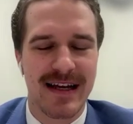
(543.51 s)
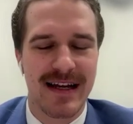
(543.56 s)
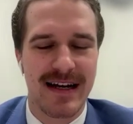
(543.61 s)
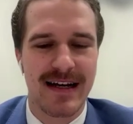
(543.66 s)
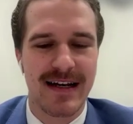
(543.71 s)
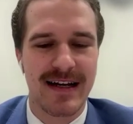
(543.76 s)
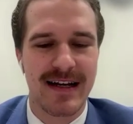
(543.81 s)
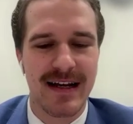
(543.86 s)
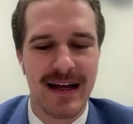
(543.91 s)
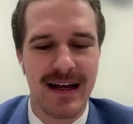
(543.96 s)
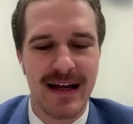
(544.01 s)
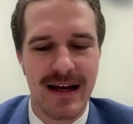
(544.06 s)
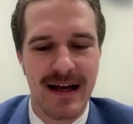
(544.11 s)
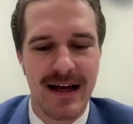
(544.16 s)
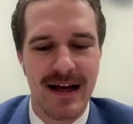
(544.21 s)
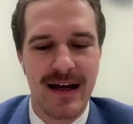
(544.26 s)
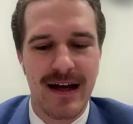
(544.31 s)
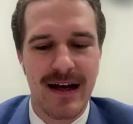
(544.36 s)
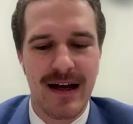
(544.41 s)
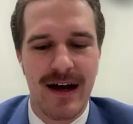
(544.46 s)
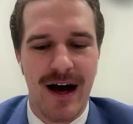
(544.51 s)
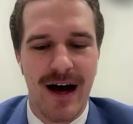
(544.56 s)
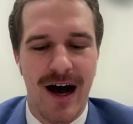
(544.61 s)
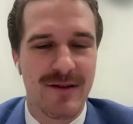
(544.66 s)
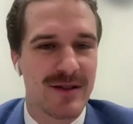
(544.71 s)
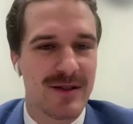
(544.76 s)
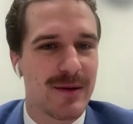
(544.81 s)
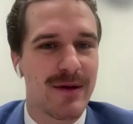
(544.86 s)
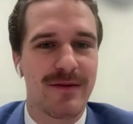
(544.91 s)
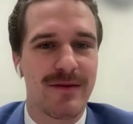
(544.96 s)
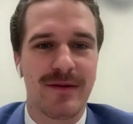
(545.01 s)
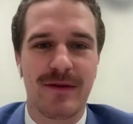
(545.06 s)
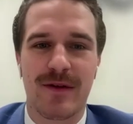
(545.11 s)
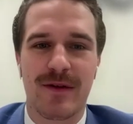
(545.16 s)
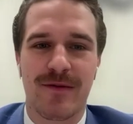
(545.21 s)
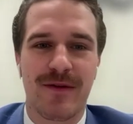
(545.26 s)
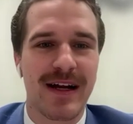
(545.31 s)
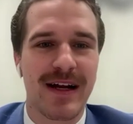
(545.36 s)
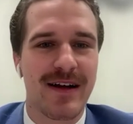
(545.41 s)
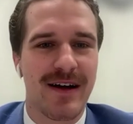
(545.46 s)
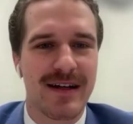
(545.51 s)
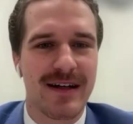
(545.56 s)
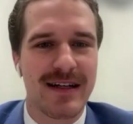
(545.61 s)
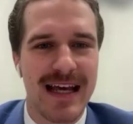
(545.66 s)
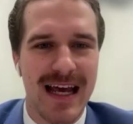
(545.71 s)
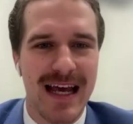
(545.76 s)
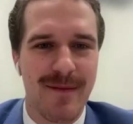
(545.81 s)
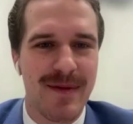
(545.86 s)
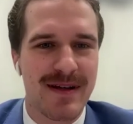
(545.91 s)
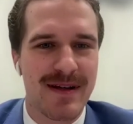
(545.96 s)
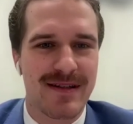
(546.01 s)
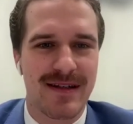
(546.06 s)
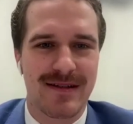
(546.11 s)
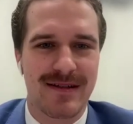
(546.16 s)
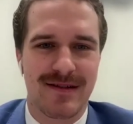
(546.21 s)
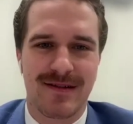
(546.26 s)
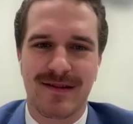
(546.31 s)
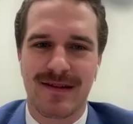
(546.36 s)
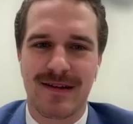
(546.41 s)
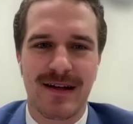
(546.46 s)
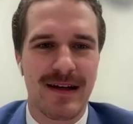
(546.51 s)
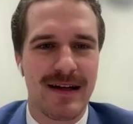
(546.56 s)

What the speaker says: And obviously, the rink on campus is